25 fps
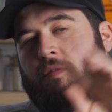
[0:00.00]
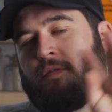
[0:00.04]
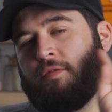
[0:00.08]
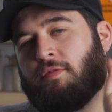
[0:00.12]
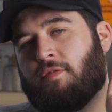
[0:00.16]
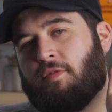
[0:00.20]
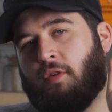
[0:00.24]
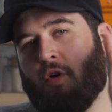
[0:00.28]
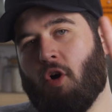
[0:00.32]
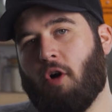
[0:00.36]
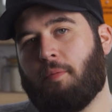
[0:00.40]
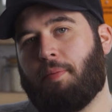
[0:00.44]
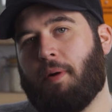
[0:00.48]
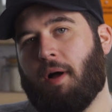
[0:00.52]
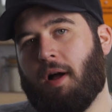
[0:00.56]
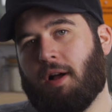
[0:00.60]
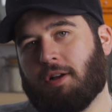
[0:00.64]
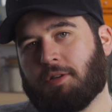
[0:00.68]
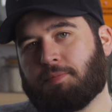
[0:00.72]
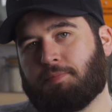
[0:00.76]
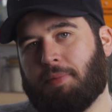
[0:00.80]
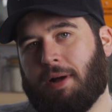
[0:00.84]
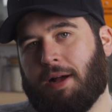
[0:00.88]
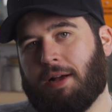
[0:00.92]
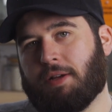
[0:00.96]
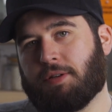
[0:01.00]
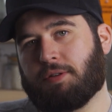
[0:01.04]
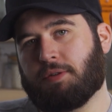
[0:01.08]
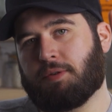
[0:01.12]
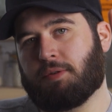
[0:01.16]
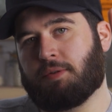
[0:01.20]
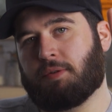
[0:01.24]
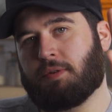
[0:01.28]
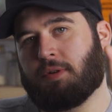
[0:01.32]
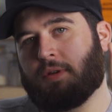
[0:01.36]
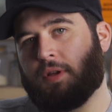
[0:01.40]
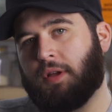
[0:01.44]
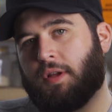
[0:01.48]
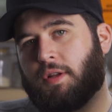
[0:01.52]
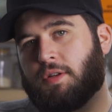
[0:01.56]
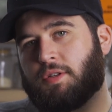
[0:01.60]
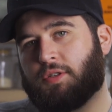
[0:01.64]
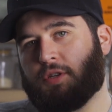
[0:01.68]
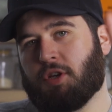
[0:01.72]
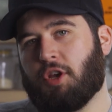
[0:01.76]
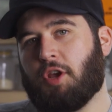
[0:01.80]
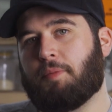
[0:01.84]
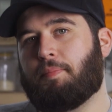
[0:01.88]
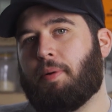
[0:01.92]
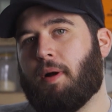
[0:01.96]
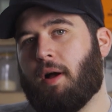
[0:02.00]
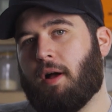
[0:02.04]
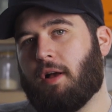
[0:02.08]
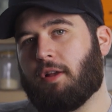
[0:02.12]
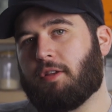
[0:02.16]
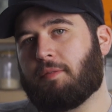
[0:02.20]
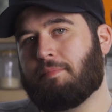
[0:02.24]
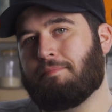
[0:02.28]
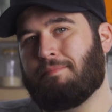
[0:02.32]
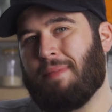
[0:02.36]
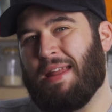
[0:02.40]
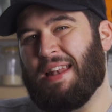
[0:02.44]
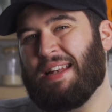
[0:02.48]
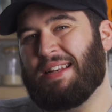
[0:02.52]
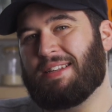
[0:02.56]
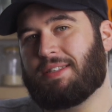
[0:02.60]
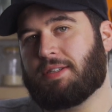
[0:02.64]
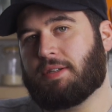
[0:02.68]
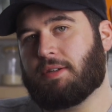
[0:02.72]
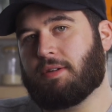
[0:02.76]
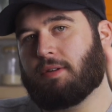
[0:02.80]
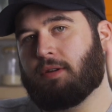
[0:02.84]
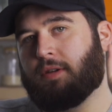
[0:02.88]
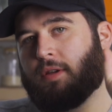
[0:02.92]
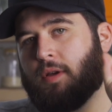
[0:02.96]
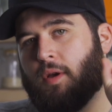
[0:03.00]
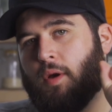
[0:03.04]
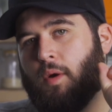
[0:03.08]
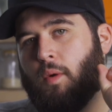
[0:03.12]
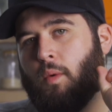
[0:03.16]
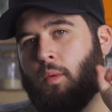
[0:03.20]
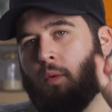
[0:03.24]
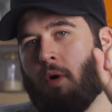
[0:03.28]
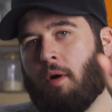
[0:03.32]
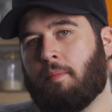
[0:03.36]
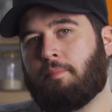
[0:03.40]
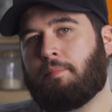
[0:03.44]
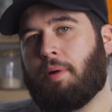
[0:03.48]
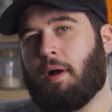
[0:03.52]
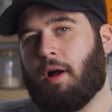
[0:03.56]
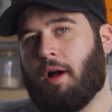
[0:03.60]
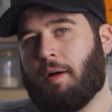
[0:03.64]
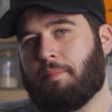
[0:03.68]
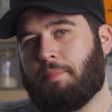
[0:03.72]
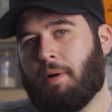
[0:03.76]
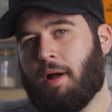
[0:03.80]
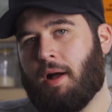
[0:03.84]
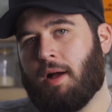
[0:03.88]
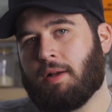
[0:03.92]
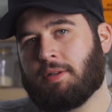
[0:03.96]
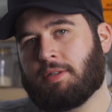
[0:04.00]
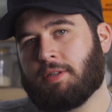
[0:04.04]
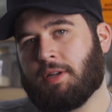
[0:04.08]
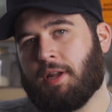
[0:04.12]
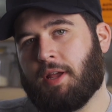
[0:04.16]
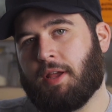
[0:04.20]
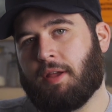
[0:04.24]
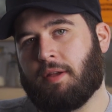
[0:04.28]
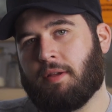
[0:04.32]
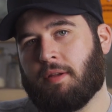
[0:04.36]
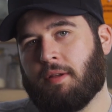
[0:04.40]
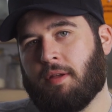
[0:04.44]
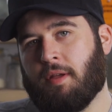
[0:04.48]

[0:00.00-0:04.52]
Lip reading: 4 parts basil, 2 parts mint, 1 part parsley.